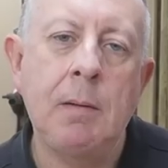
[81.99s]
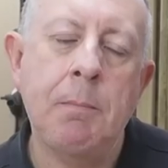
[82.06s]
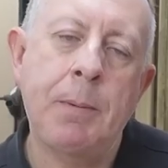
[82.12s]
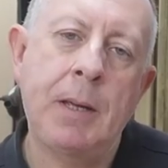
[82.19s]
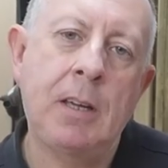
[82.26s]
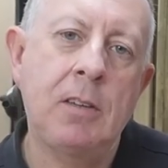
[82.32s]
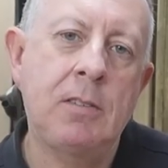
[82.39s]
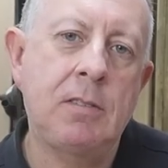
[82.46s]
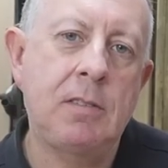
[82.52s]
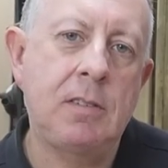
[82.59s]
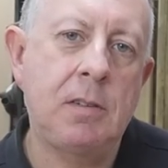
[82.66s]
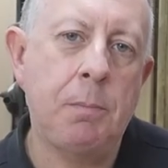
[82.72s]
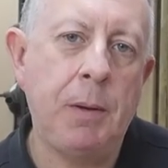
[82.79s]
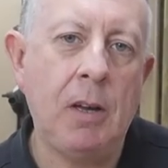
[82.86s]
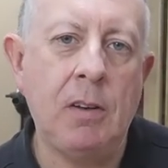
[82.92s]
Because
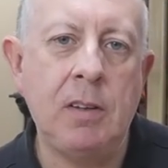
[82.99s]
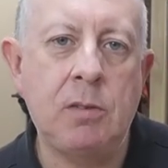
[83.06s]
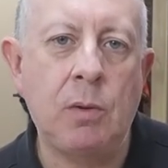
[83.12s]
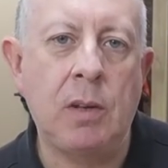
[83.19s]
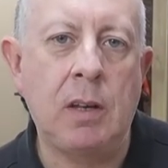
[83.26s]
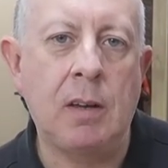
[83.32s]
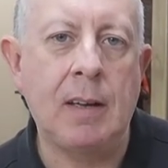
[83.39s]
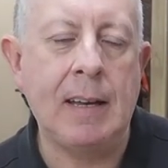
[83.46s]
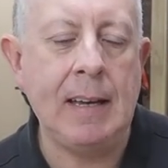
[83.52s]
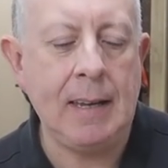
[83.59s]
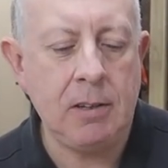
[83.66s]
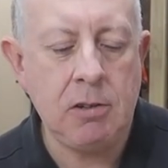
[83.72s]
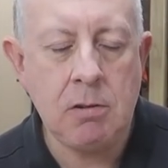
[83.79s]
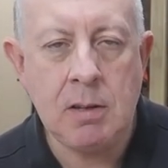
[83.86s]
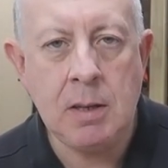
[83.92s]
to be honest with you,
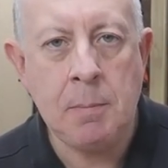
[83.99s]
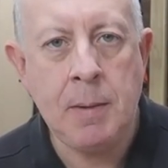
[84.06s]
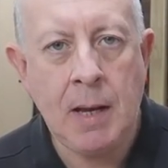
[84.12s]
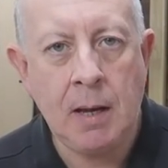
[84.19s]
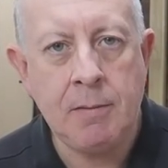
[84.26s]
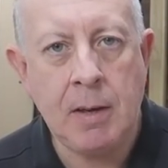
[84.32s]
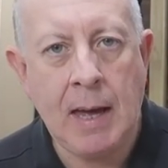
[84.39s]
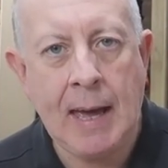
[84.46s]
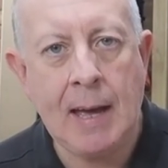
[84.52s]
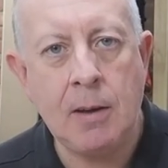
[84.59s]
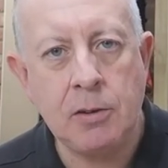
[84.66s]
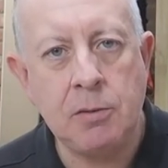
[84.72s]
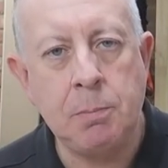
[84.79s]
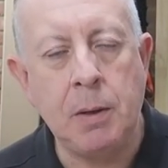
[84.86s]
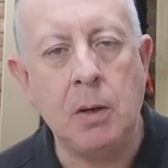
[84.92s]
unless you're in the middle of a
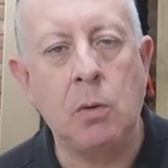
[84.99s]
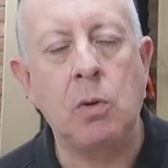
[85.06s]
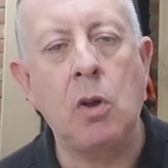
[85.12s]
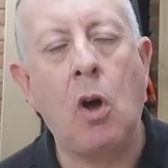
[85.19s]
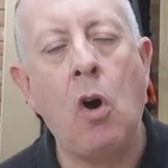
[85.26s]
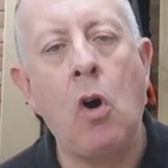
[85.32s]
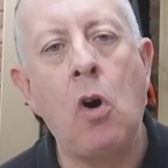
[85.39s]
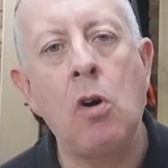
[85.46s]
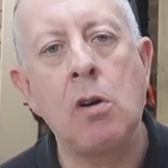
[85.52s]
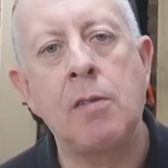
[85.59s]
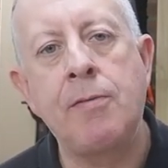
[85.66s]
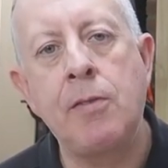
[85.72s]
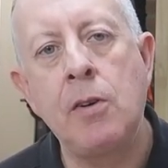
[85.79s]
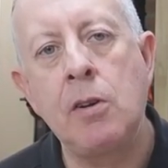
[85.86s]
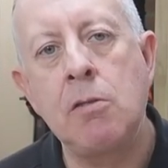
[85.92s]
house build or a
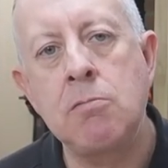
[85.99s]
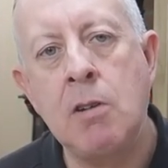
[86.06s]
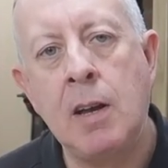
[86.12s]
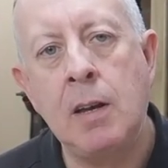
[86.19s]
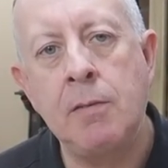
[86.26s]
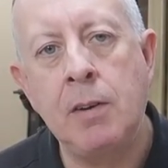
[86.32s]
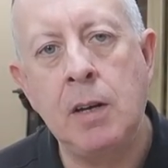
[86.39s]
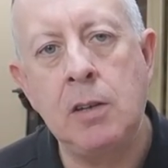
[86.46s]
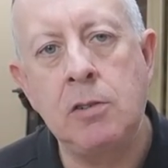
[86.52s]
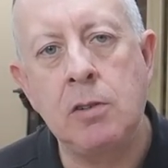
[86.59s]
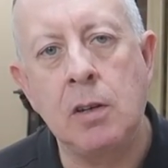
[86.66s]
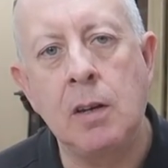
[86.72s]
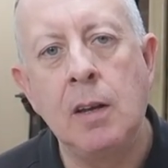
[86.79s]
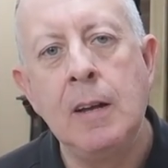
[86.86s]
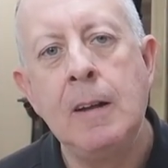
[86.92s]
full
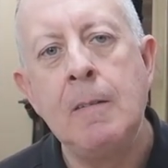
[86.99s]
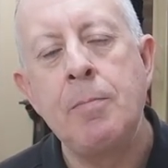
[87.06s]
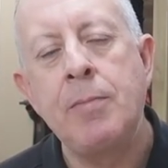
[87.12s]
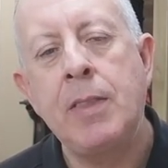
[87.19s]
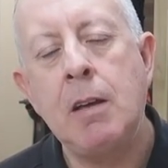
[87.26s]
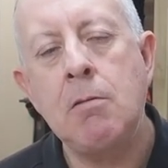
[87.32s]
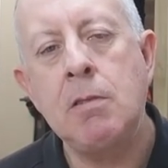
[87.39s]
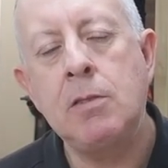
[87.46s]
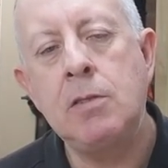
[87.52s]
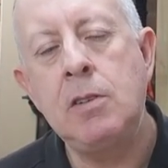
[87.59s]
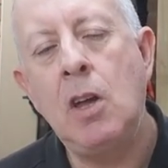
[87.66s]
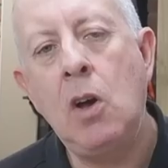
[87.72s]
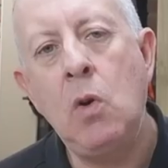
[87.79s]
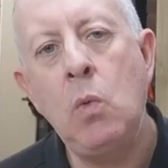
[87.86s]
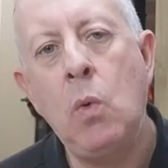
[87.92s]
renovation, there is
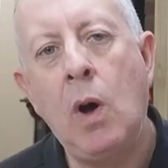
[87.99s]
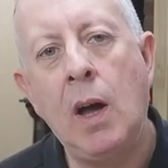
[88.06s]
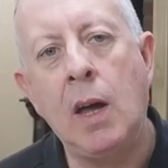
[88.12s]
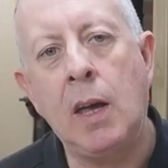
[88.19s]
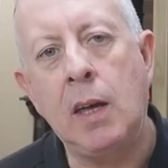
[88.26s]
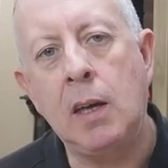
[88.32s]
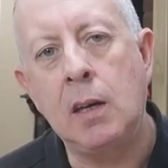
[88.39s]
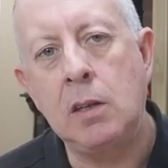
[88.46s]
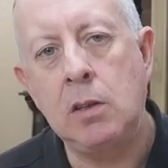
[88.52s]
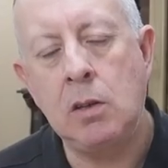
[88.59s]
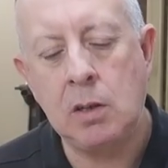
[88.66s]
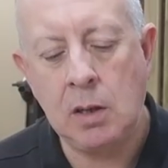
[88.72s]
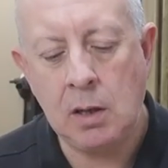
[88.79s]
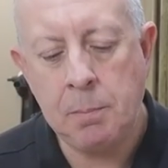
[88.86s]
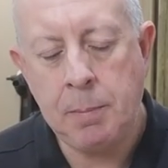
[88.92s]
no way
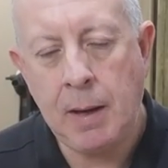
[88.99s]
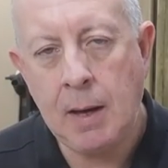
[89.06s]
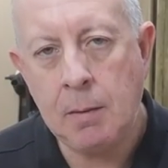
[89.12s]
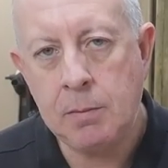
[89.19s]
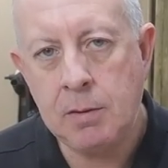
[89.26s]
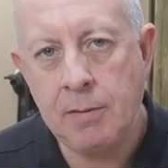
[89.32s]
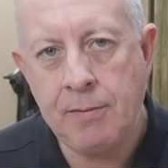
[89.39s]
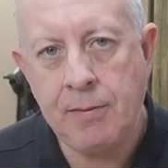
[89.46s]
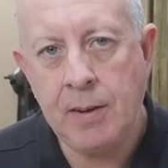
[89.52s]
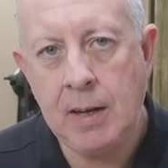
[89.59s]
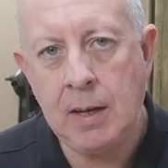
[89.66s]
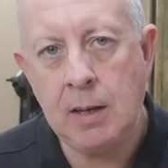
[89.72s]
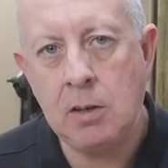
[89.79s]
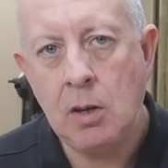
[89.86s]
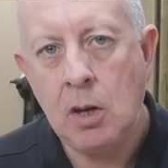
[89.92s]
you're going to be able to
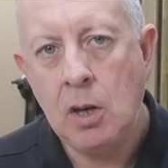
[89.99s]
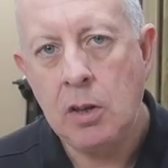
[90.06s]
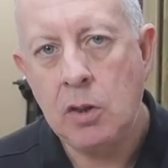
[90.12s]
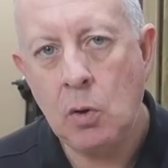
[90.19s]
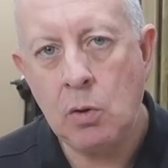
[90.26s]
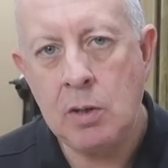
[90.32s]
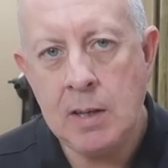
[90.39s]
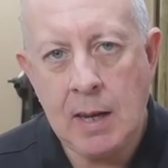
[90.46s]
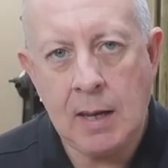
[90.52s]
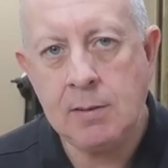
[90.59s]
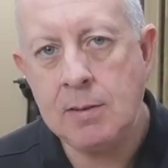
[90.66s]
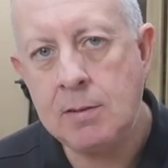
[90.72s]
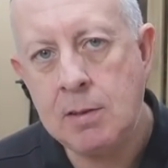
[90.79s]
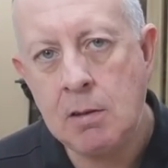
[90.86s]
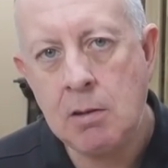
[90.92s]
feed the
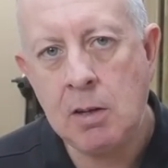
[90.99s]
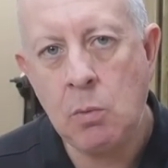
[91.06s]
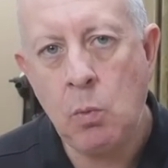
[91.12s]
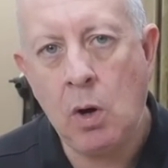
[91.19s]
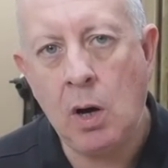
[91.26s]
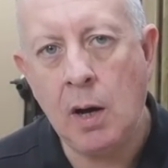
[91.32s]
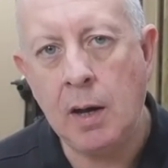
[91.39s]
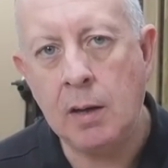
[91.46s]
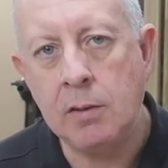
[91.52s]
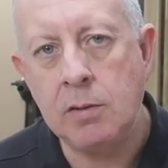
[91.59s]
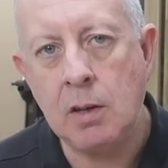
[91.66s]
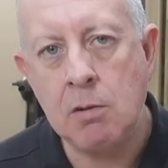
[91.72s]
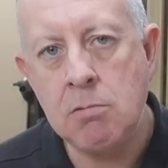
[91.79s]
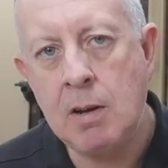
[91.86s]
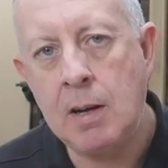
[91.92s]
necessary
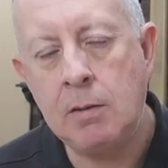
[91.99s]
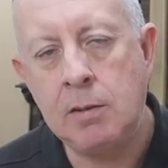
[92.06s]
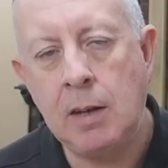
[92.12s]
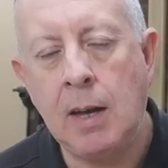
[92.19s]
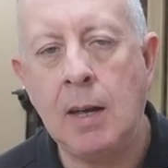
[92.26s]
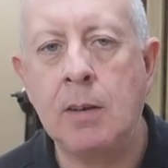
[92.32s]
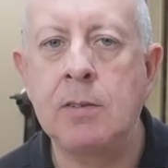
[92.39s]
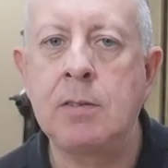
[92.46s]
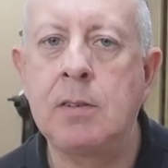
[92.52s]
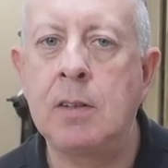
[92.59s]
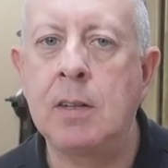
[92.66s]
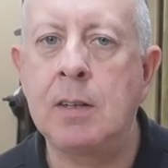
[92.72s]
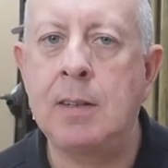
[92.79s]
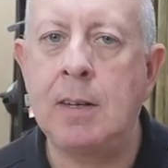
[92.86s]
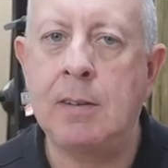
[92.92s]
wires around your house to
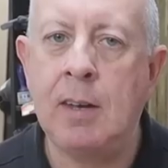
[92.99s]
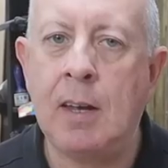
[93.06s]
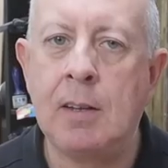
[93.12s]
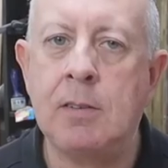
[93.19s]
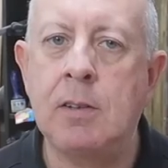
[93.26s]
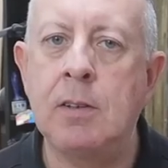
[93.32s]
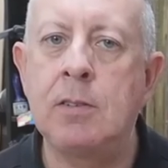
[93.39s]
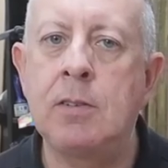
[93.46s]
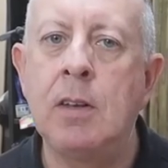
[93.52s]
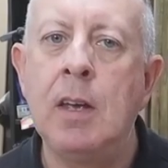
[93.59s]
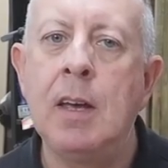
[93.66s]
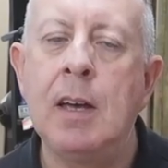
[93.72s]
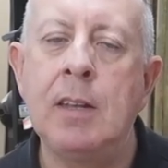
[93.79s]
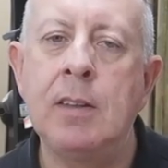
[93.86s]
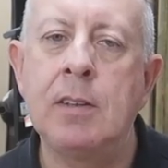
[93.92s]
the detectors
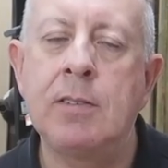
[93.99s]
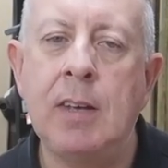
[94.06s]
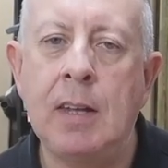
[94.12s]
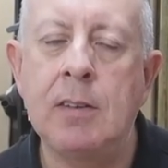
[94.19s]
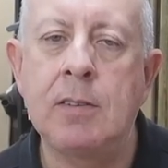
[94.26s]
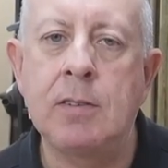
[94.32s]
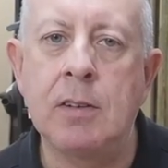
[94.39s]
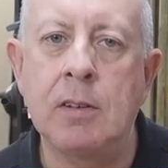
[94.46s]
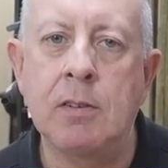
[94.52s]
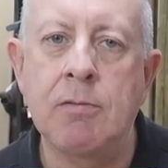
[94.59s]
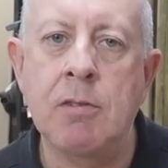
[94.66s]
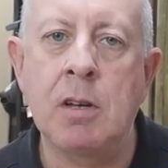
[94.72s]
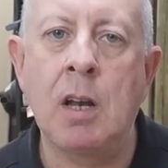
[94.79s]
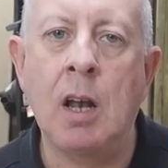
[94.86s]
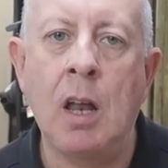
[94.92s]
and the sensors
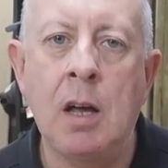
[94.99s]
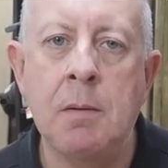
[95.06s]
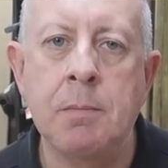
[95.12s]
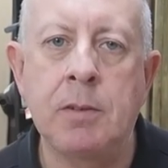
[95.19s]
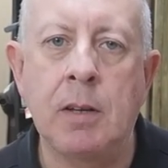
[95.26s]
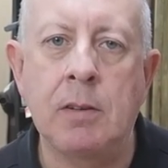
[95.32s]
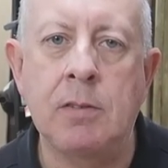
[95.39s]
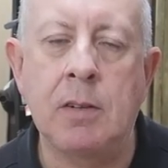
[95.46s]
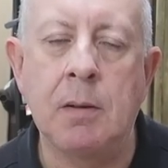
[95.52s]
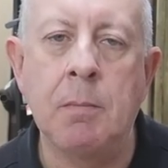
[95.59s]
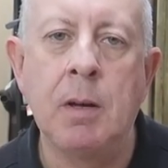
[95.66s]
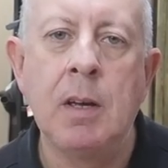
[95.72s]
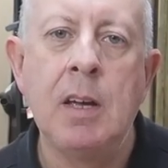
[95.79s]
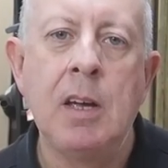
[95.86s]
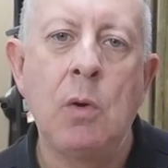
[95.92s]
for an alarm
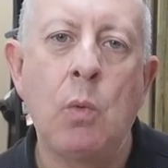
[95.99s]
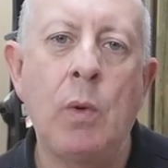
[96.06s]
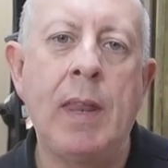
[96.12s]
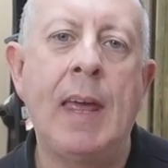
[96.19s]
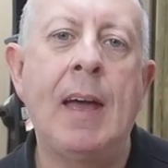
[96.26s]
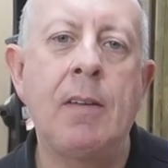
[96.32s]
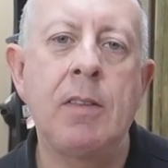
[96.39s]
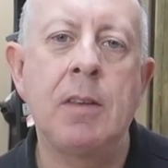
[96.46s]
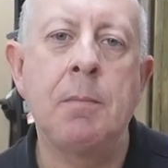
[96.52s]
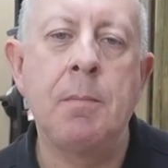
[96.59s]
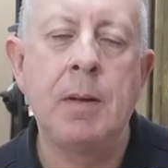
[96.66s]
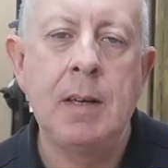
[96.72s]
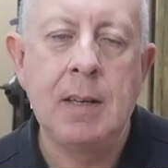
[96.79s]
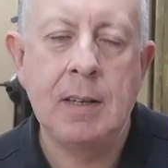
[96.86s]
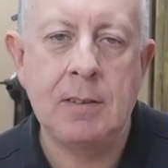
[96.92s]
system without
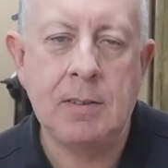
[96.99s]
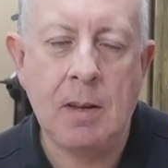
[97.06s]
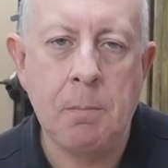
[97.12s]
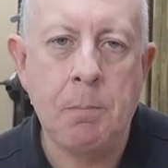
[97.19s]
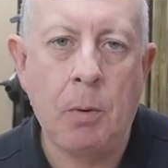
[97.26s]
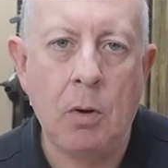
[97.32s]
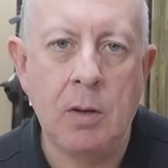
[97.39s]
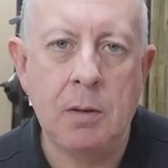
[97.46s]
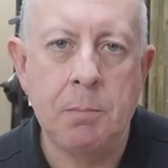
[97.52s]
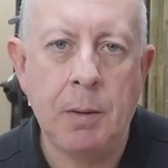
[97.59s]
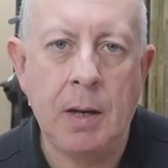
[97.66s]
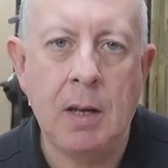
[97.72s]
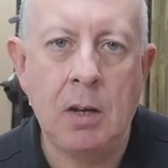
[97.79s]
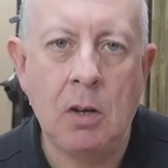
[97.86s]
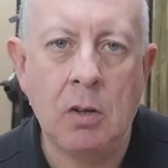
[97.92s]
them at some point
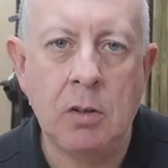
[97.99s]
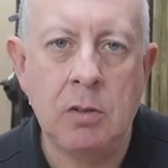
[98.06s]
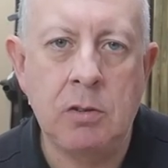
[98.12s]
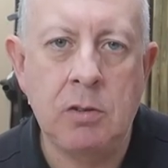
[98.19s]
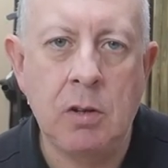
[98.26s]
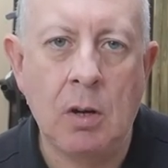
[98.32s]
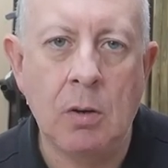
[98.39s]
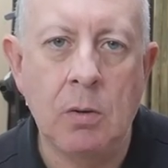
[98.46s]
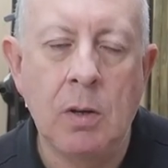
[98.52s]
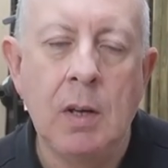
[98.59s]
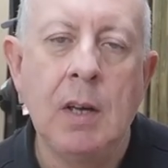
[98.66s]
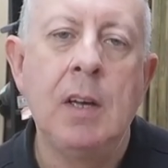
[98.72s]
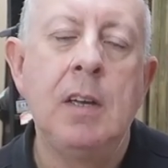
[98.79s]
being on show.